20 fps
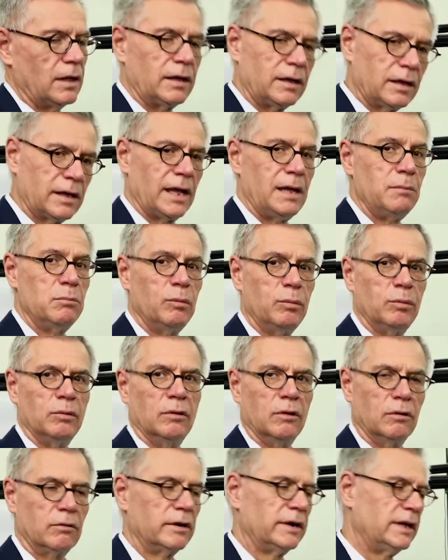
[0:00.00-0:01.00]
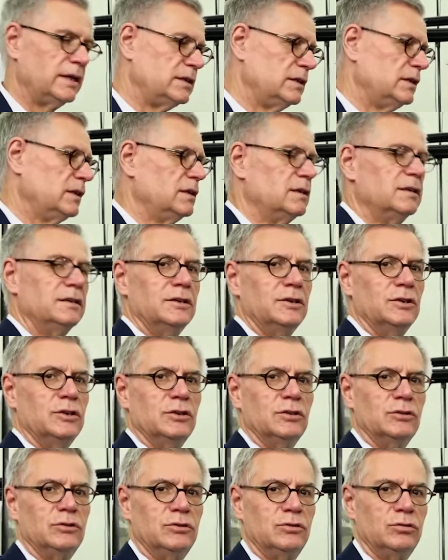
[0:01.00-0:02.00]
capable already
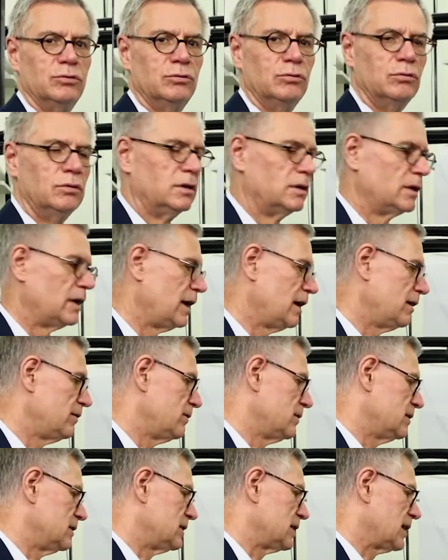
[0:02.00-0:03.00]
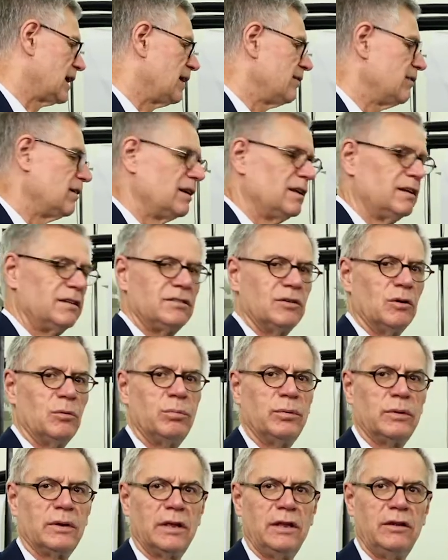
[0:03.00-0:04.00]
to have a driverless
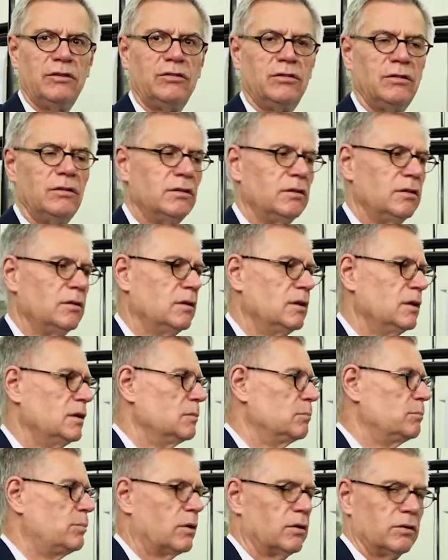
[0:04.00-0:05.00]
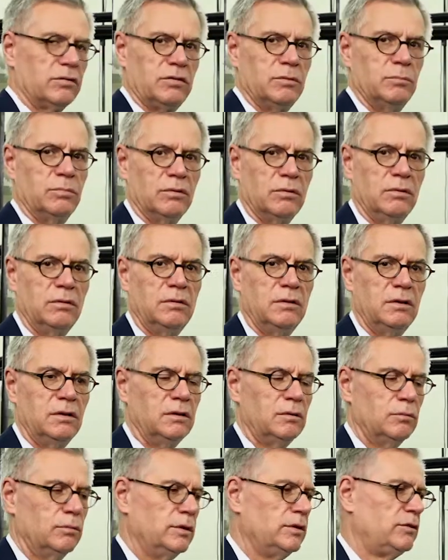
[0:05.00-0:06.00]
operation possible,
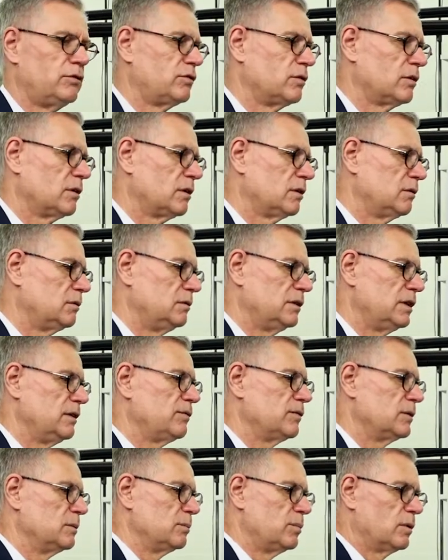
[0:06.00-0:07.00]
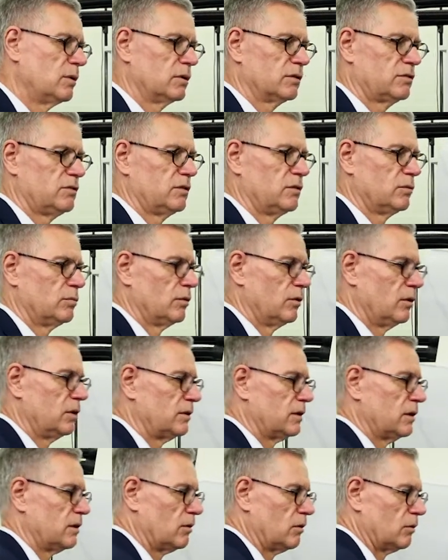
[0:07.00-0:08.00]
which in different parts of the world
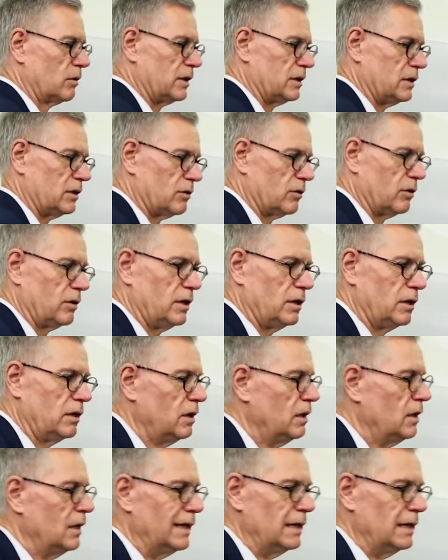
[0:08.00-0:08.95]
are already running,